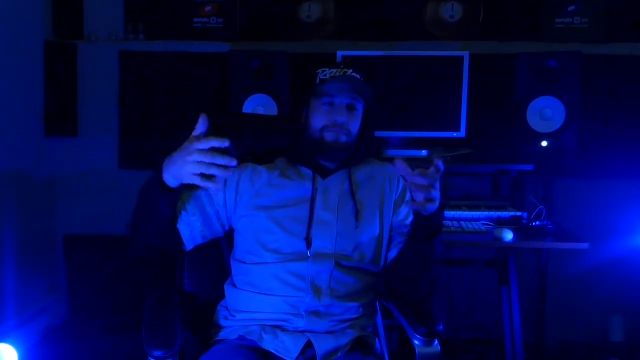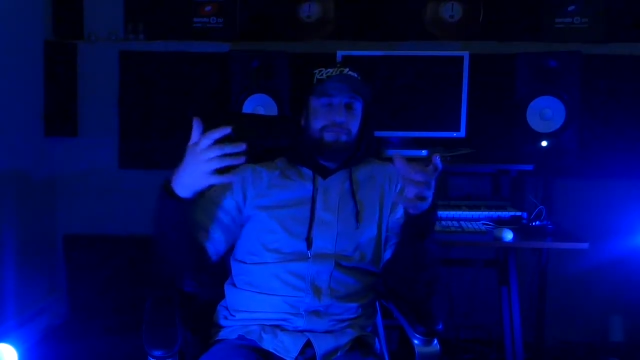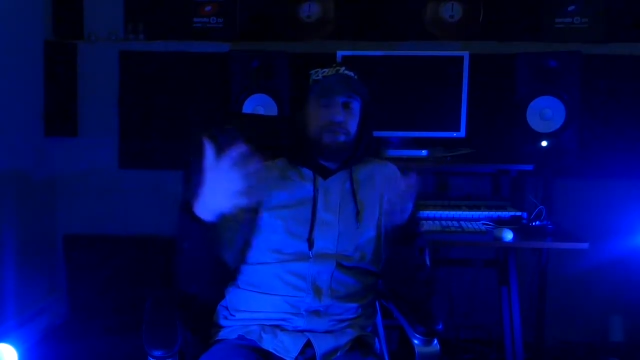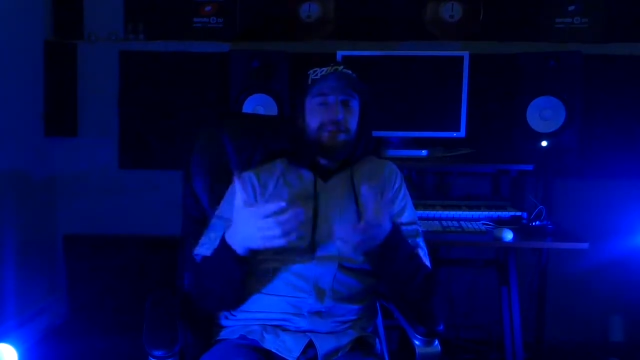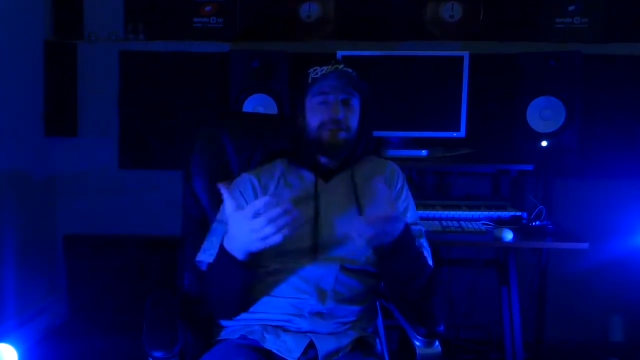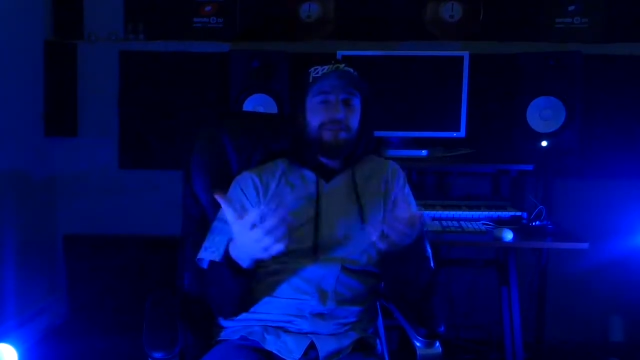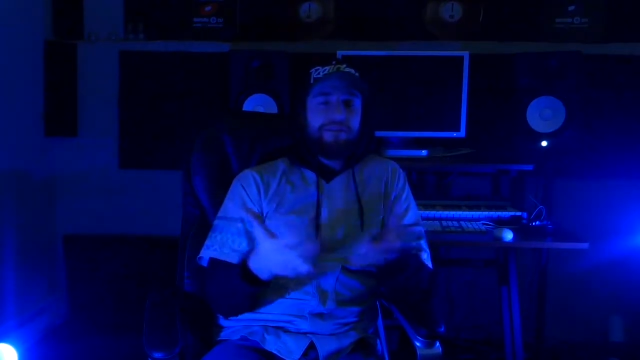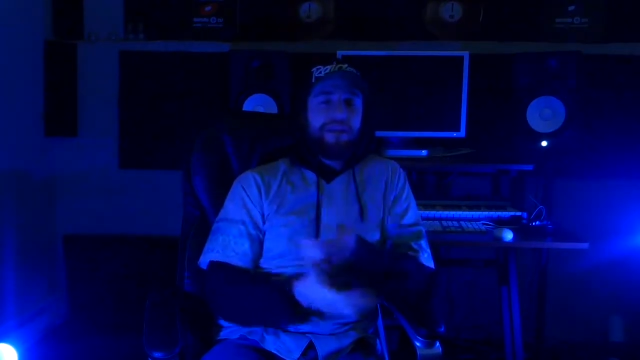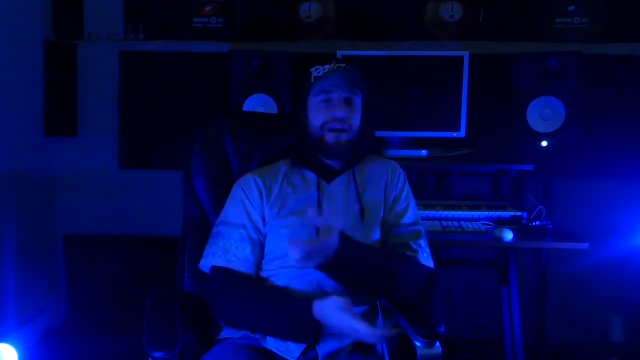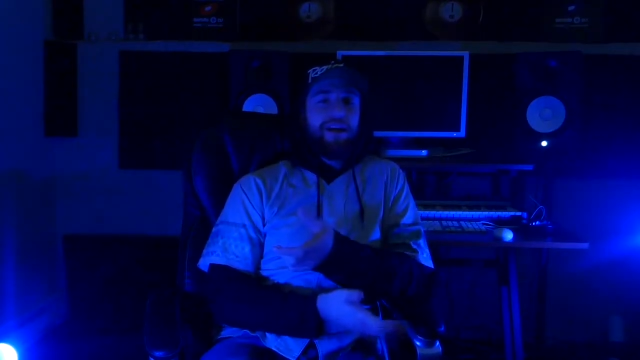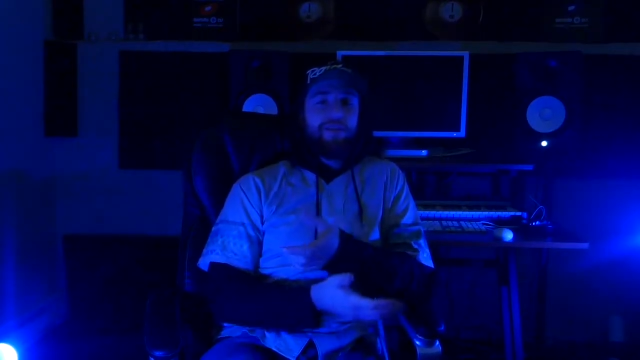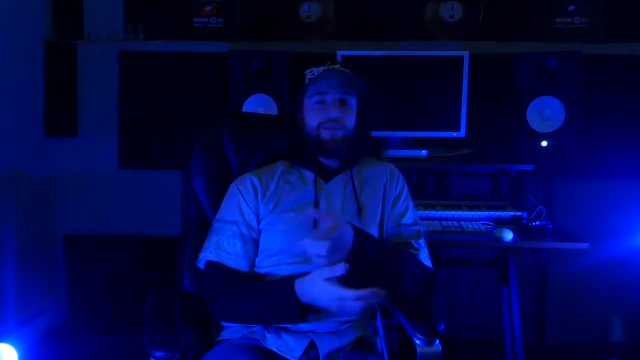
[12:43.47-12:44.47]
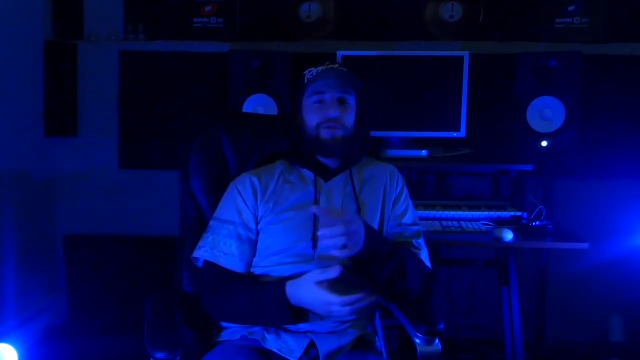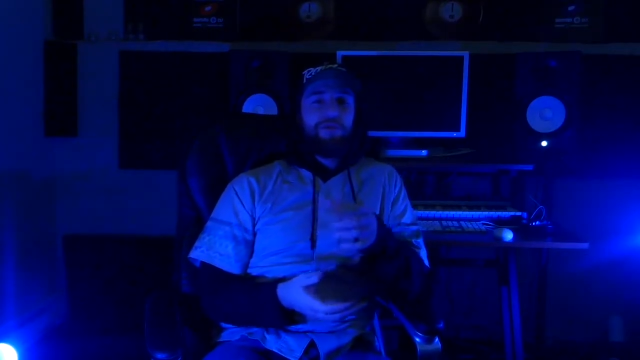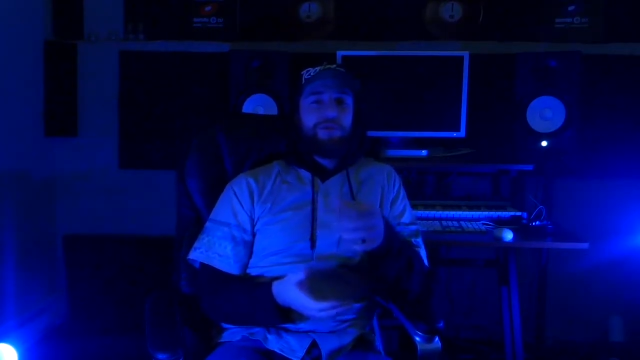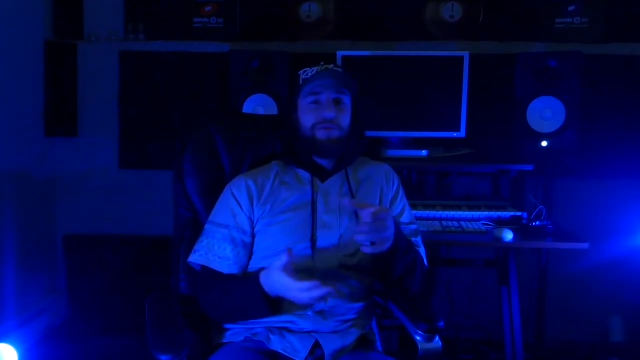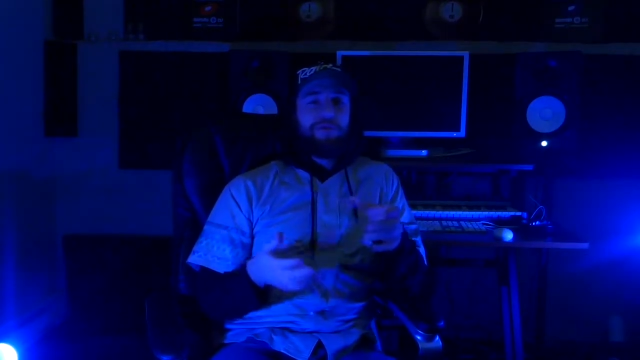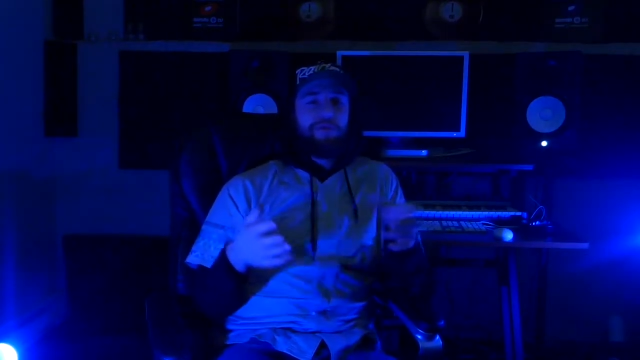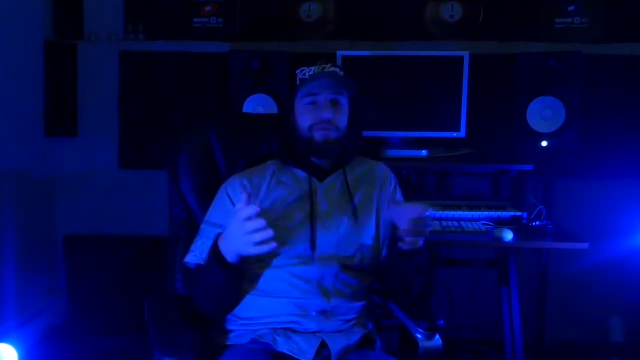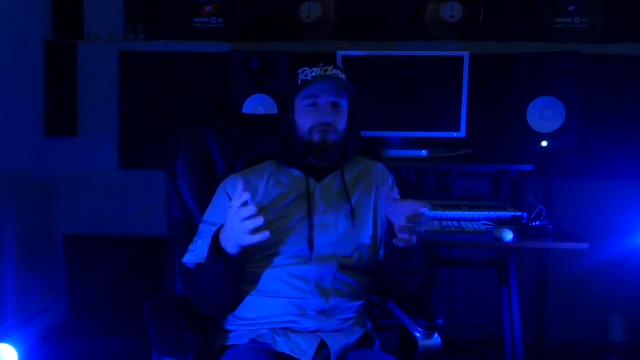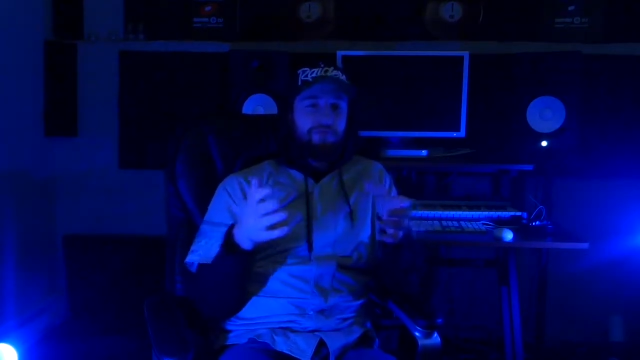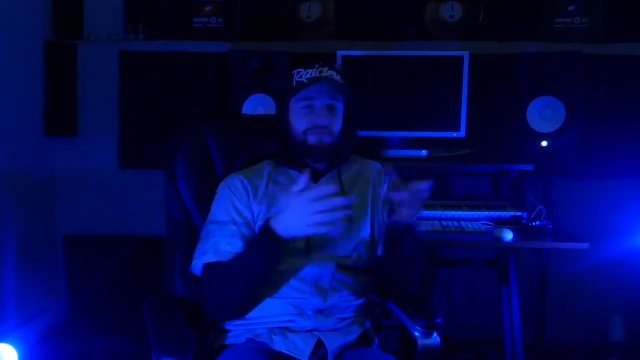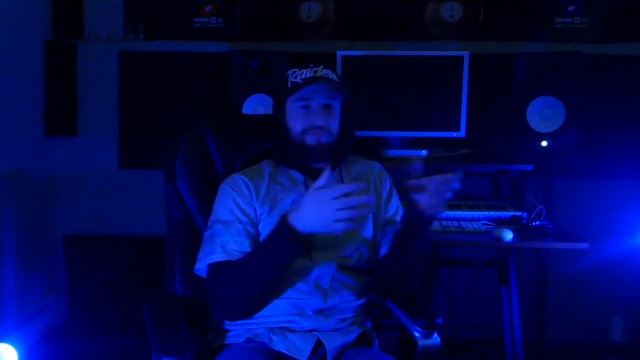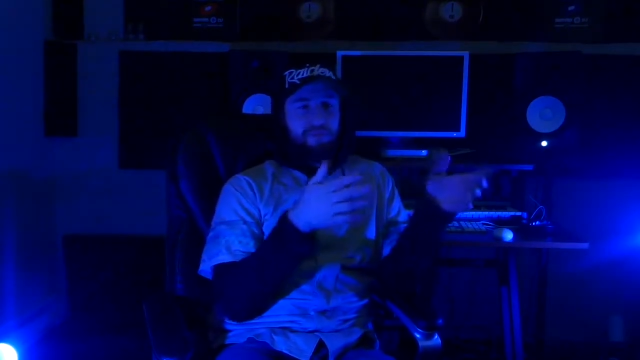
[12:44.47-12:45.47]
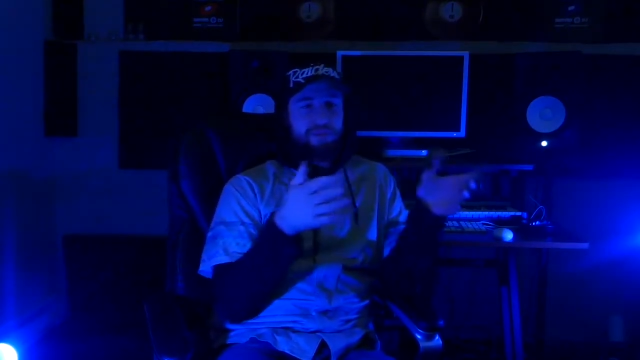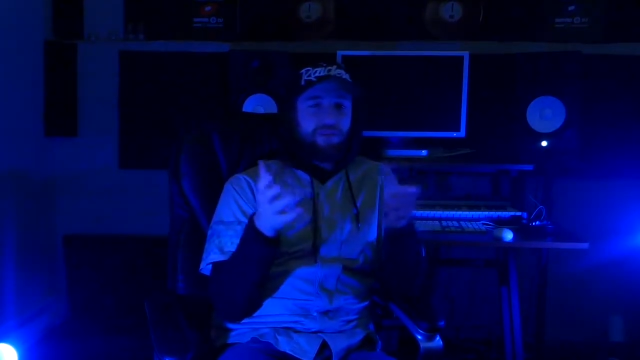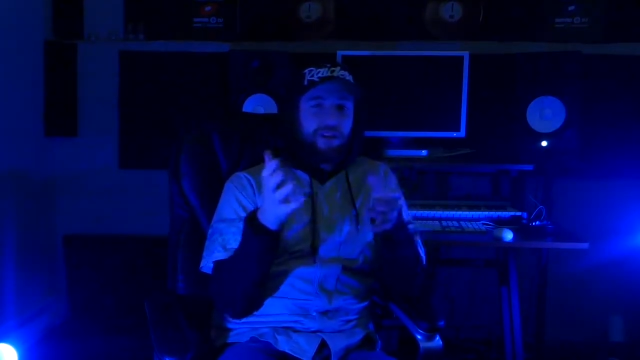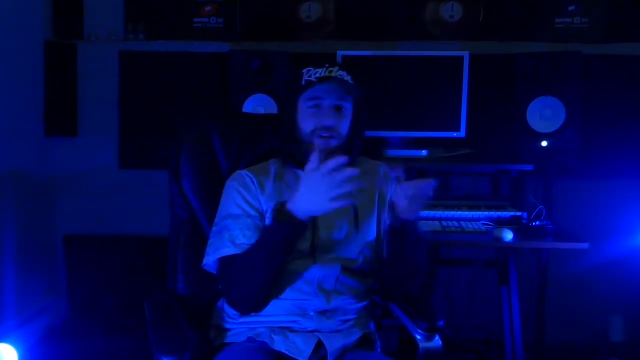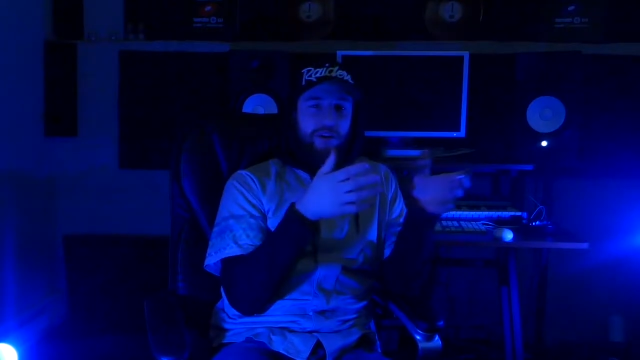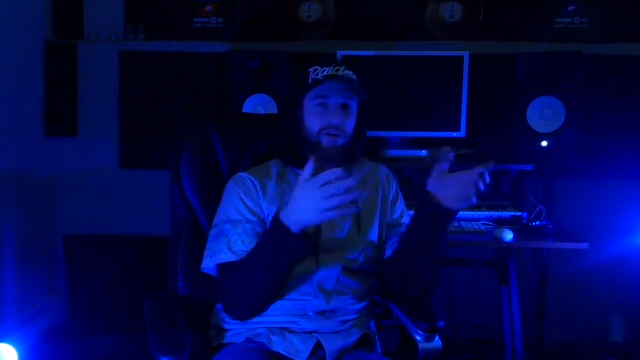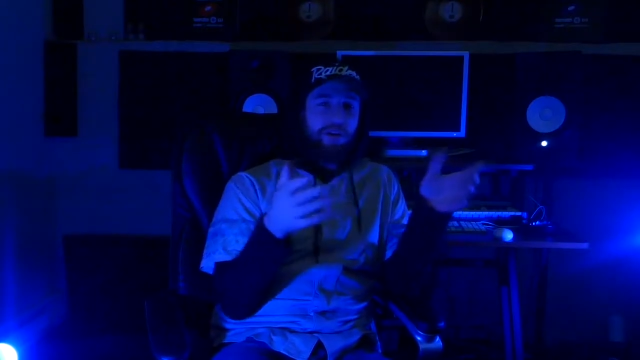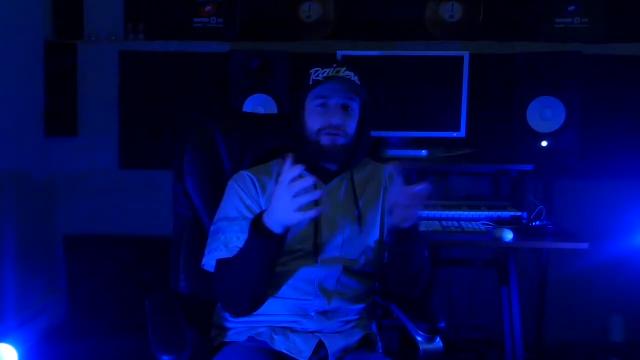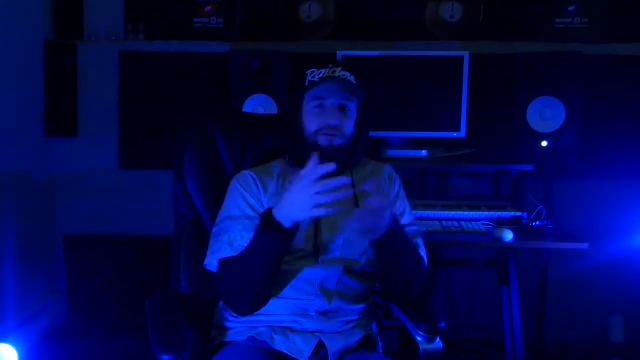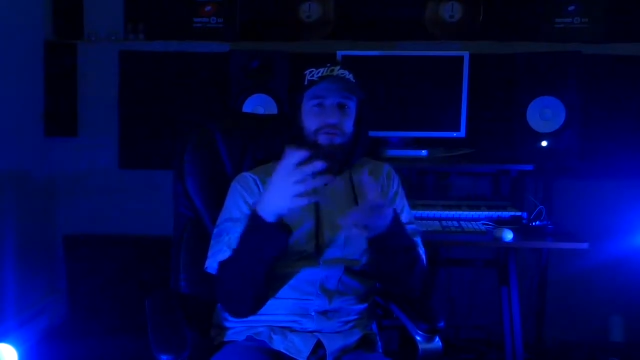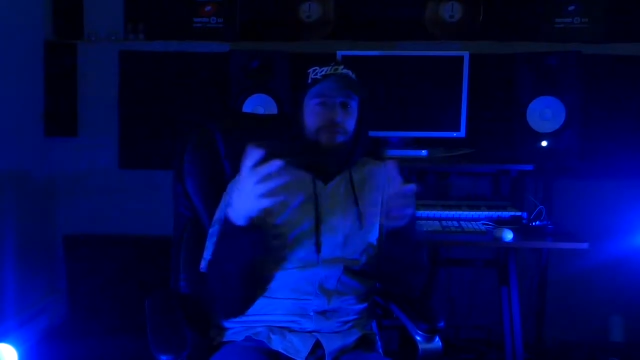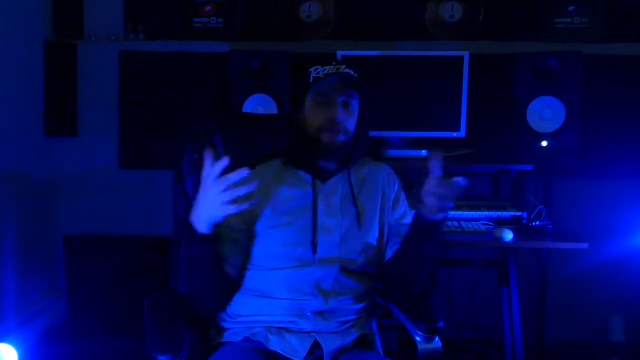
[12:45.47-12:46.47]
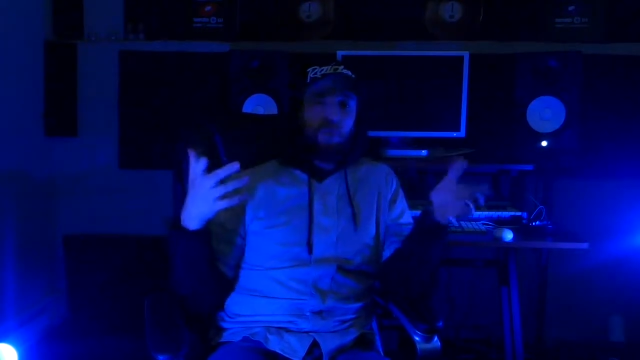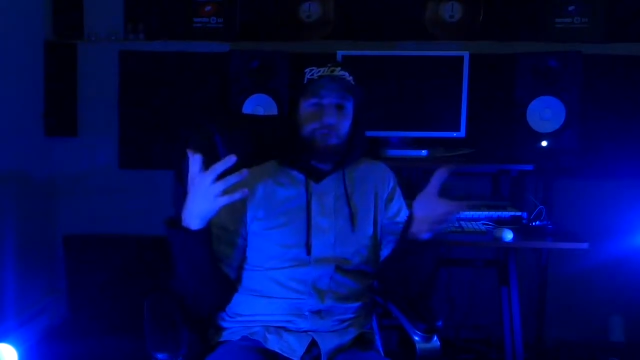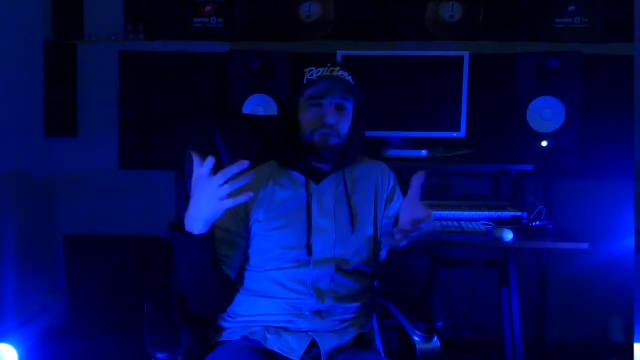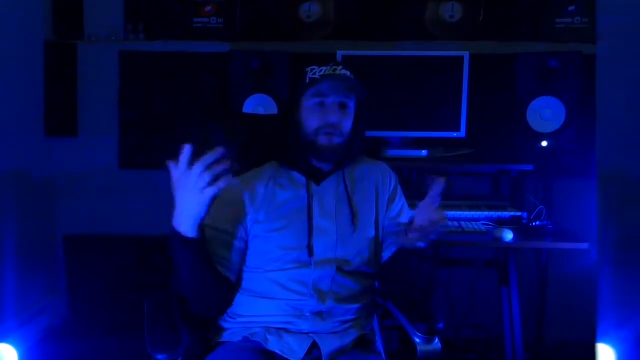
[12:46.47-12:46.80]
beast of an animal, like going through the open